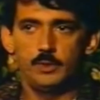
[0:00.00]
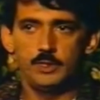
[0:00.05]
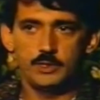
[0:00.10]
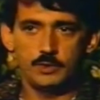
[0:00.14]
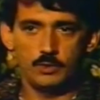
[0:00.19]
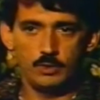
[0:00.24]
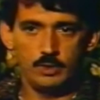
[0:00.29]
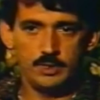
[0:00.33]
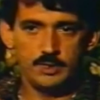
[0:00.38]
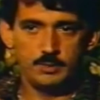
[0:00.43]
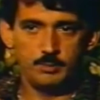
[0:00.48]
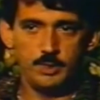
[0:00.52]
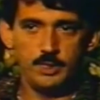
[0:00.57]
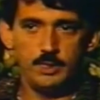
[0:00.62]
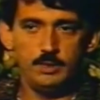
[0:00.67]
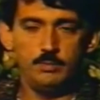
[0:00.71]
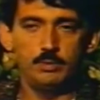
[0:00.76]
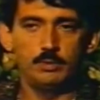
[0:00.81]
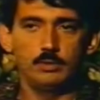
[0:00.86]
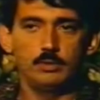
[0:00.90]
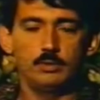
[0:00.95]
We saw his
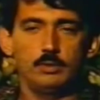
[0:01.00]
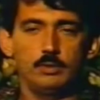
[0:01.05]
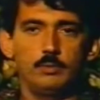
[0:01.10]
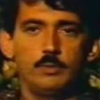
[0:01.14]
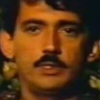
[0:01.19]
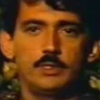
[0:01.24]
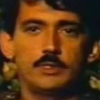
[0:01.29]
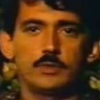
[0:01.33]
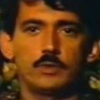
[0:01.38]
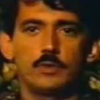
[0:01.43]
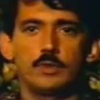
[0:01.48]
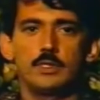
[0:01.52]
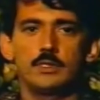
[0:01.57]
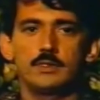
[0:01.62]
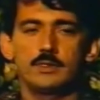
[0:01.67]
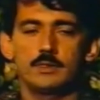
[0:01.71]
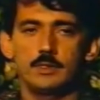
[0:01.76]
people, we saw